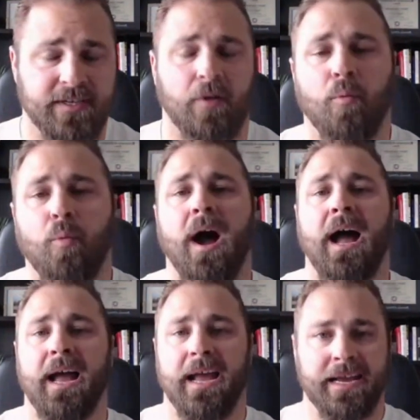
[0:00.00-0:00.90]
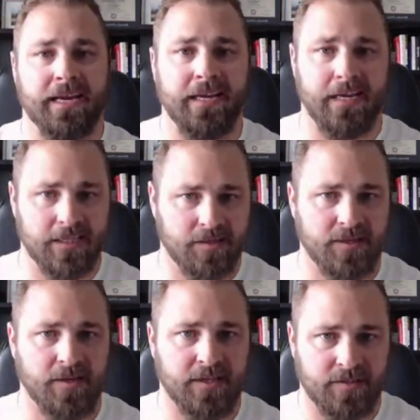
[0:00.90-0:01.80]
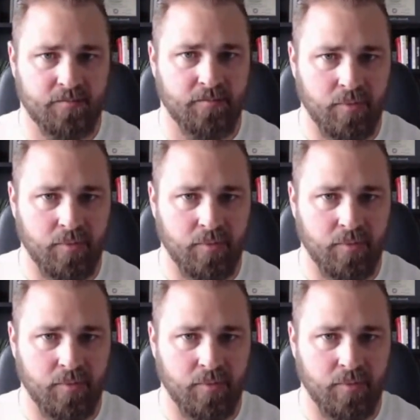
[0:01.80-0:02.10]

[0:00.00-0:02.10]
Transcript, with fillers: Now, why is is